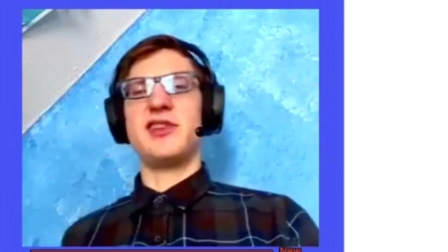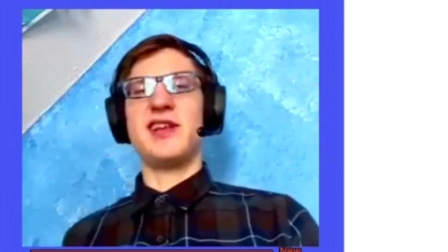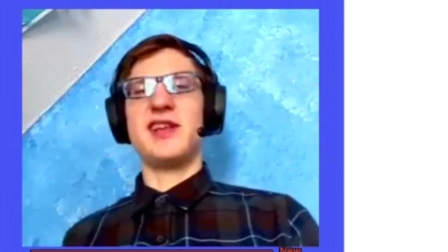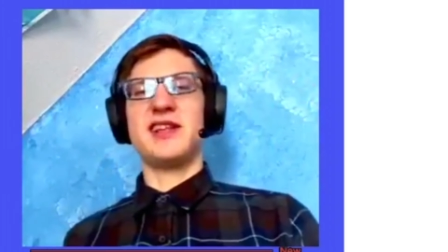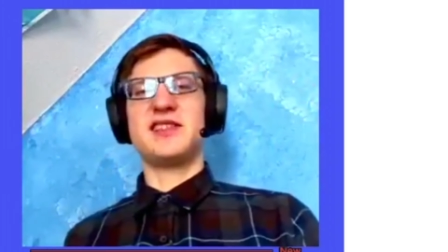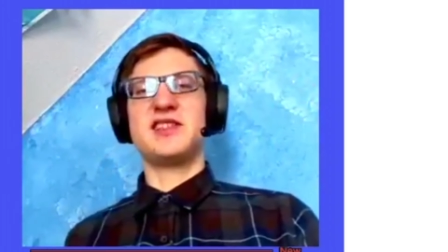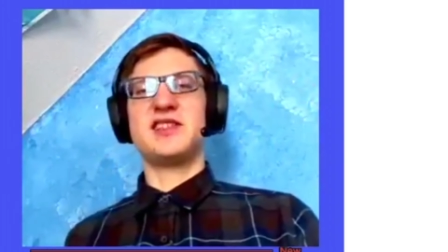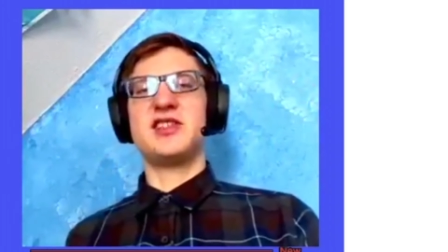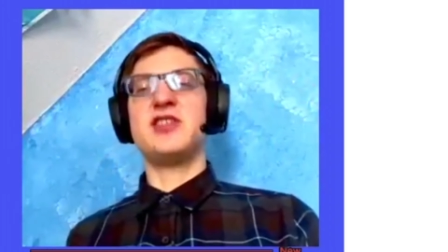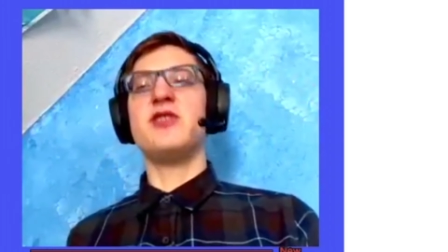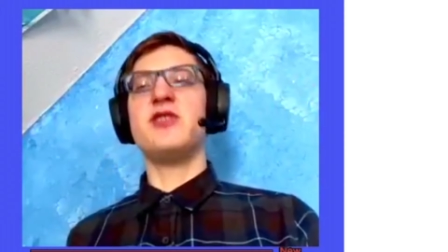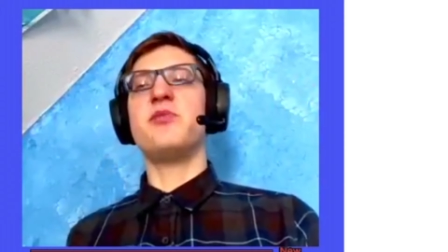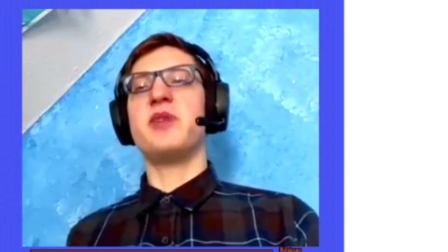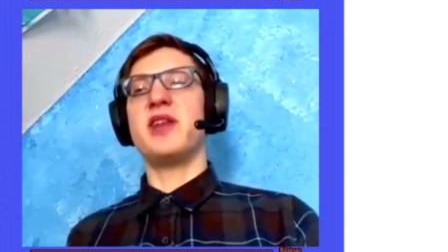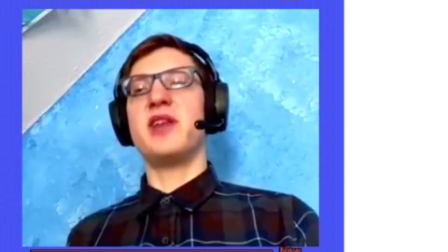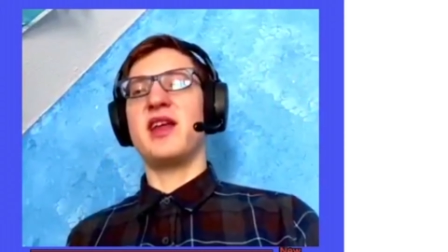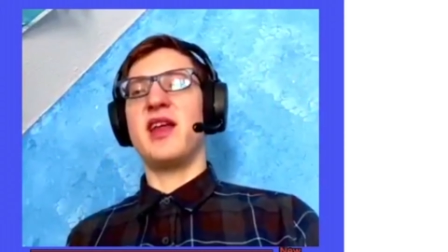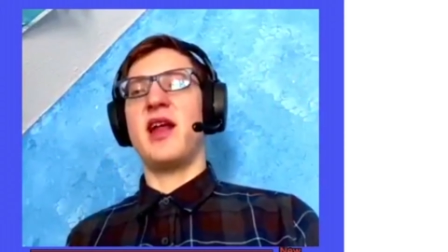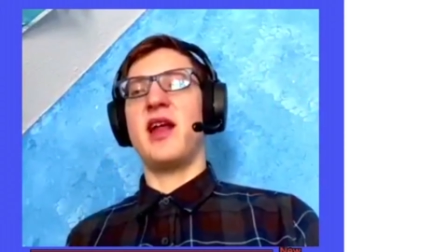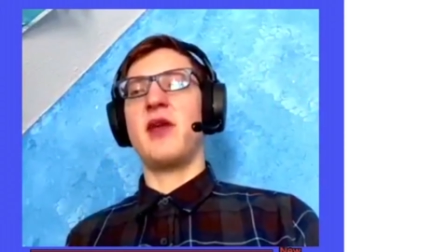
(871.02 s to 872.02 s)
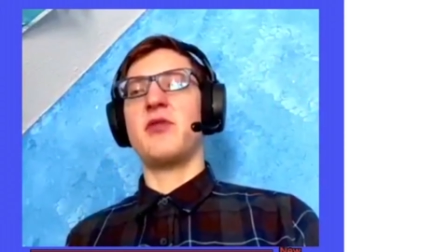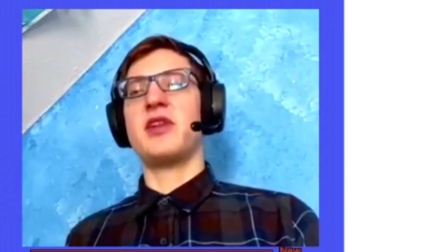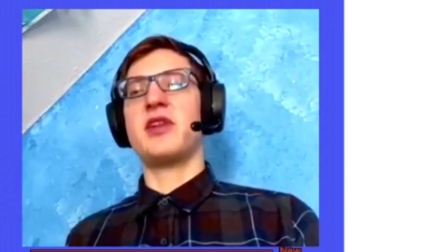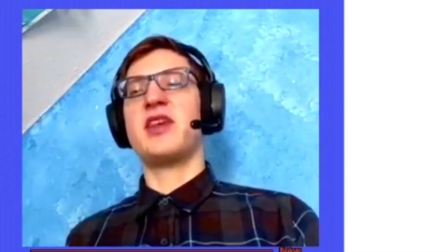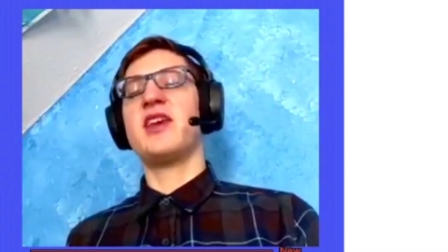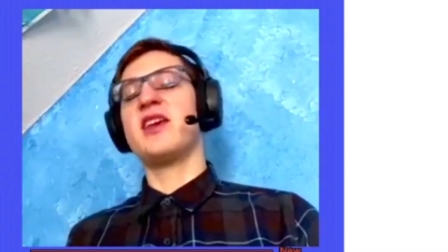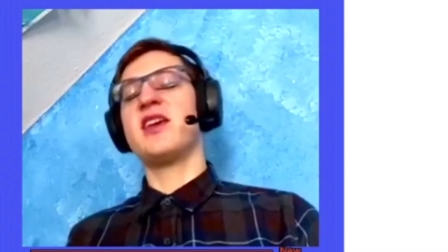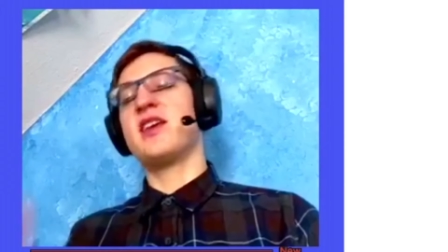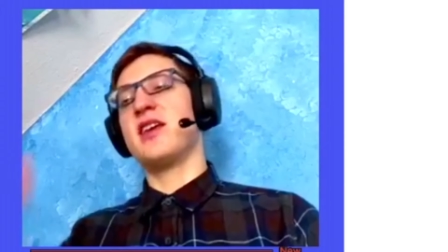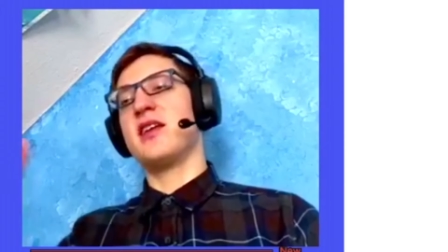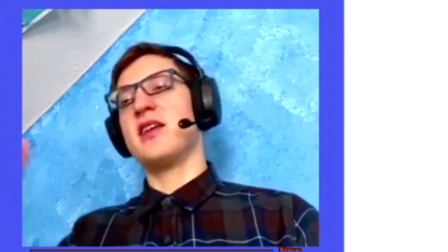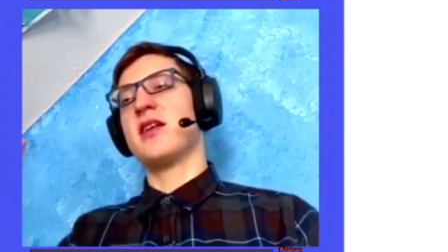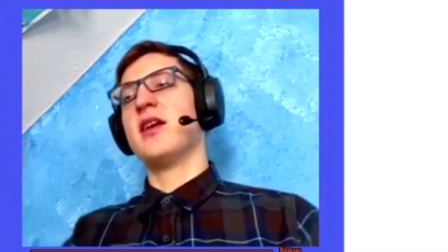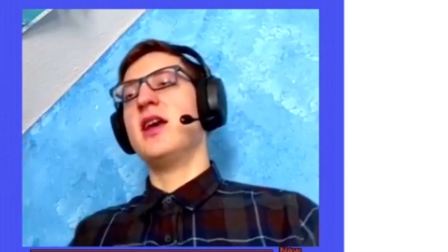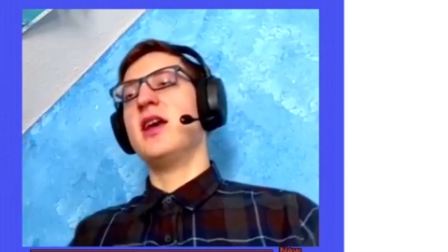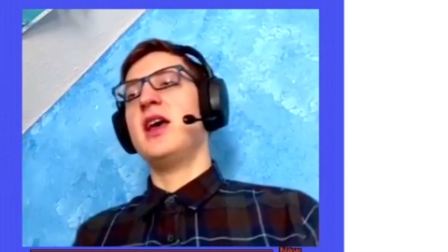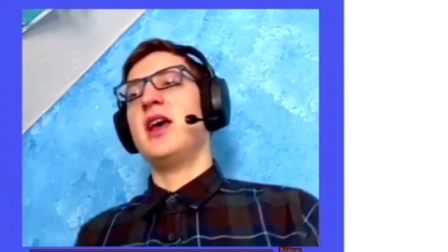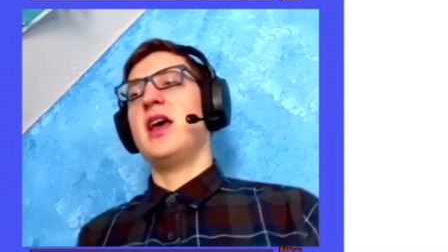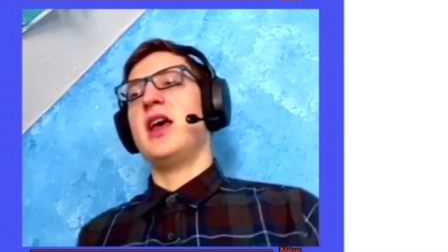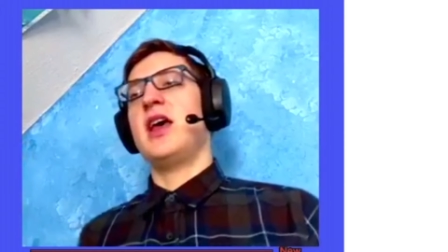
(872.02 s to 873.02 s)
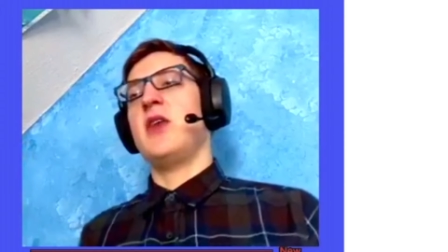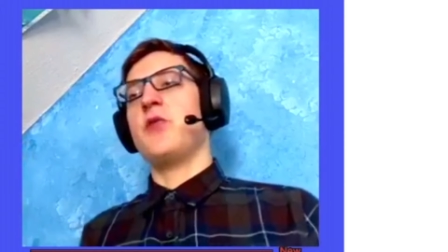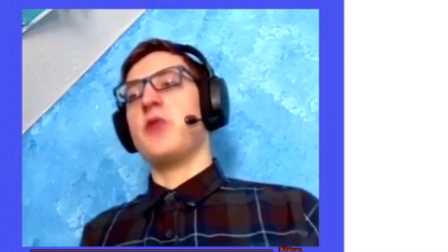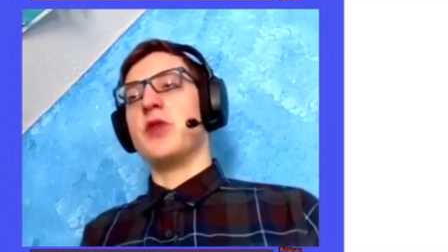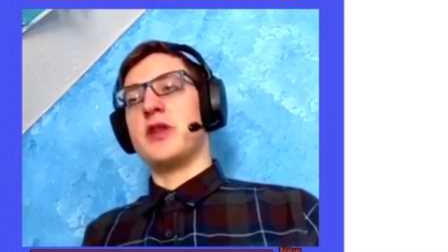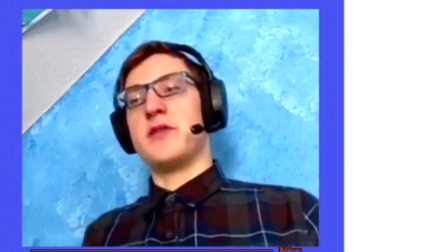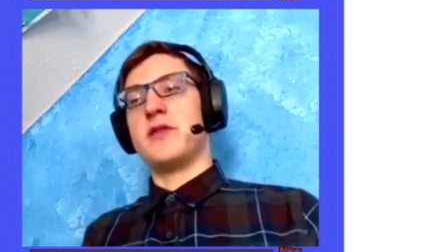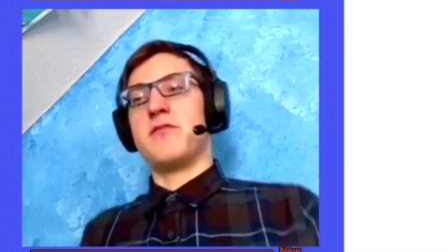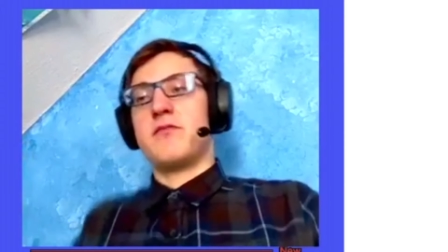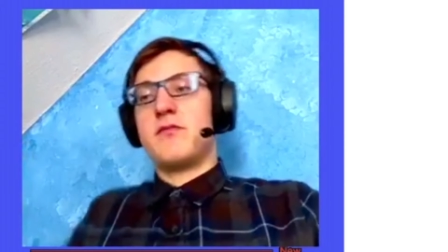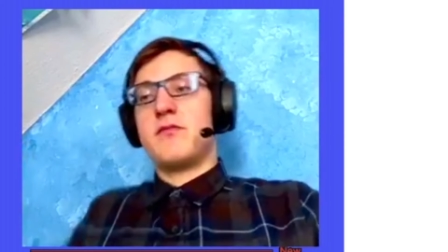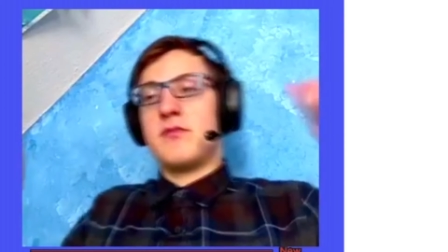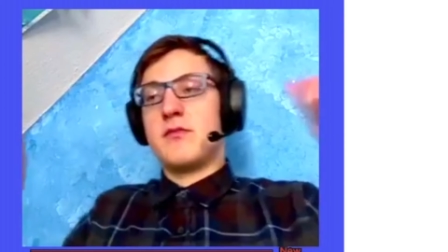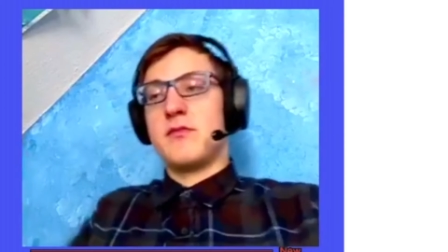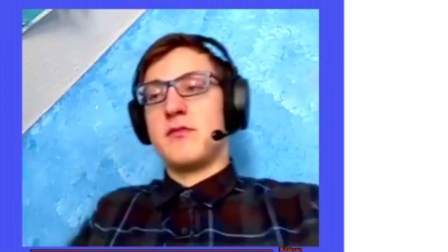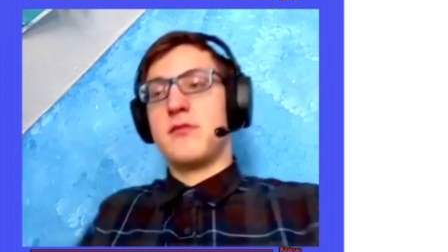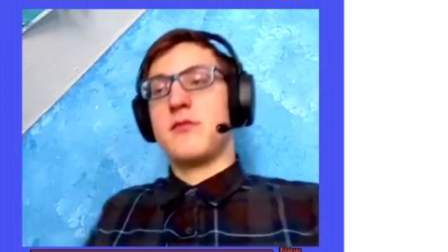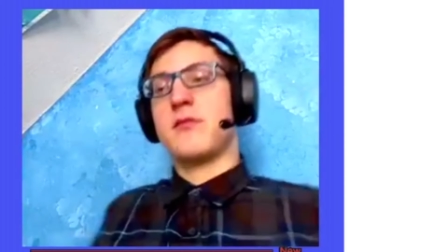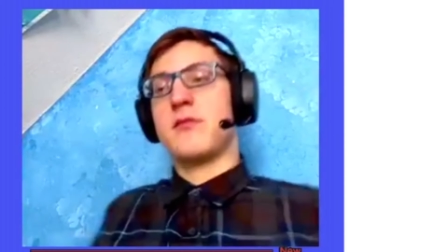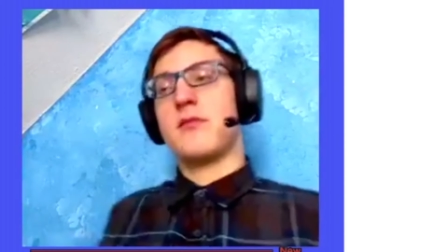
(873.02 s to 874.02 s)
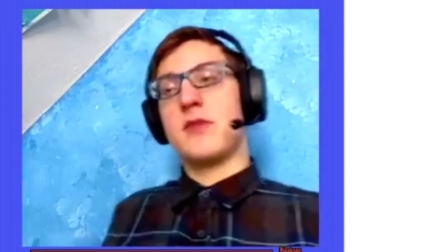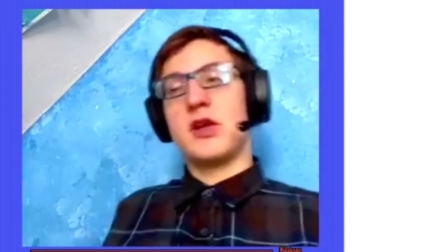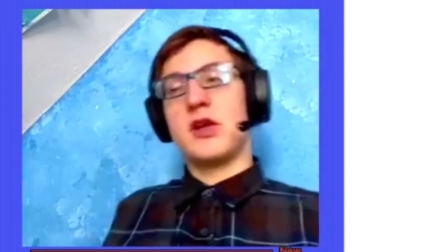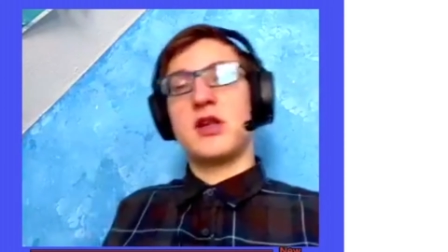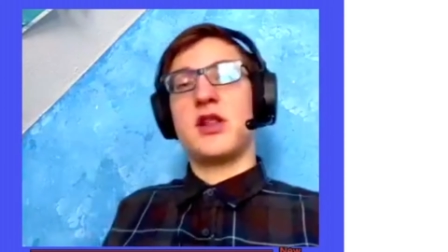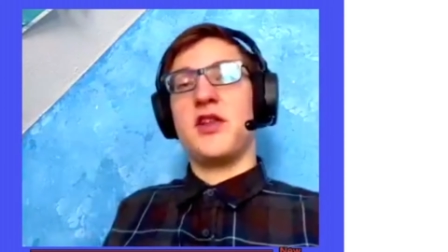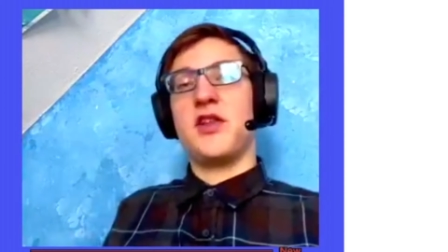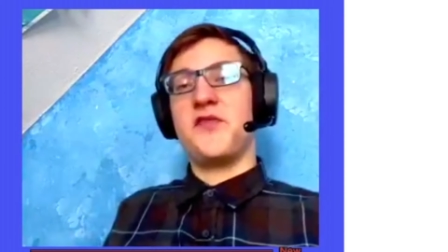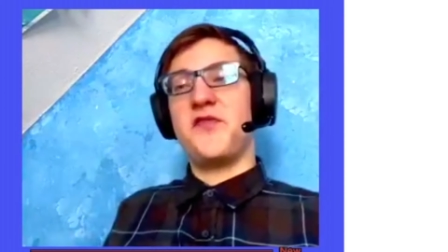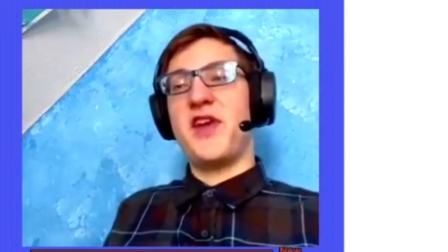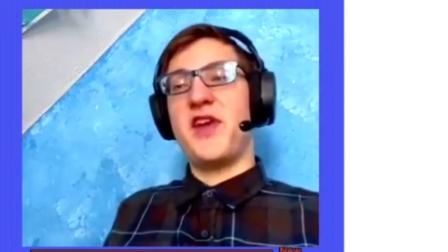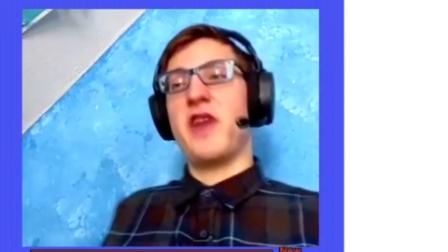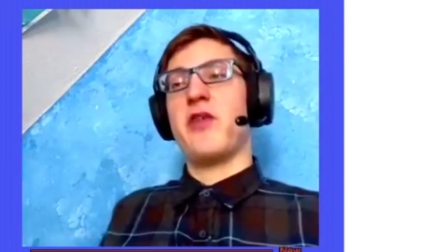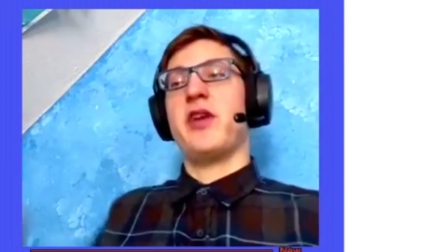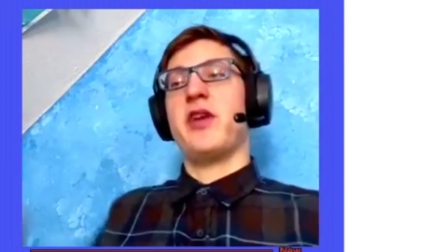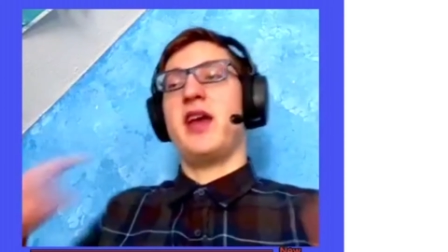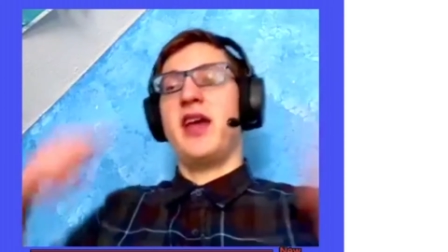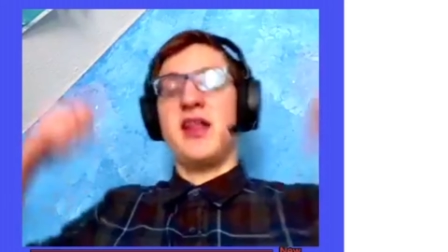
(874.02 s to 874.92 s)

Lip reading: That's stupid. And I would kick it. It would Clefairy.